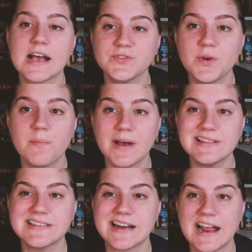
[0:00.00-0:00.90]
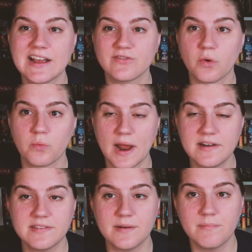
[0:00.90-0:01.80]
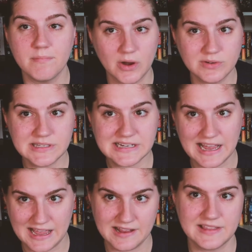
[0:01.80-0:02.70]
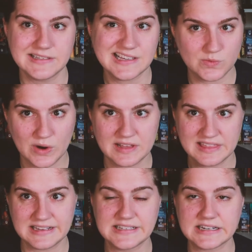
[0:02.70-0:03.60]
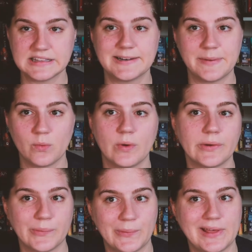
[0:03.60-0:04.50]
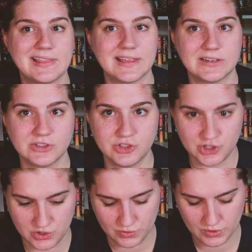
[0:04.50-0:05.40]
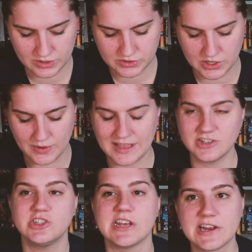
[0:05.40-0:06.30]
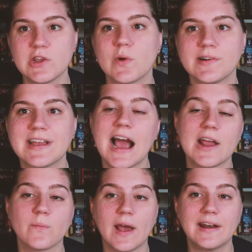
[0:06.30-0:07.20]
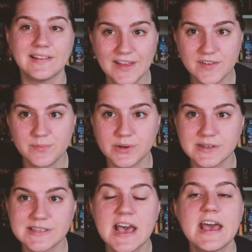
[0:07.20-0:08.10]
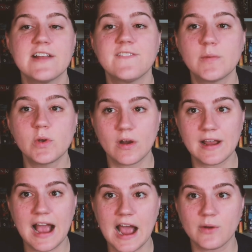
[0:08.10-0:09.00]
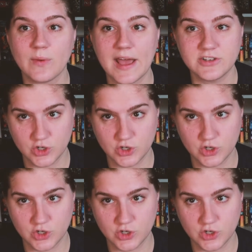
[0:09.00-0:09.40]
As for months that I have read the most in, this is where things get a little bit weird with June. So in January, I read 11 books. In February, I read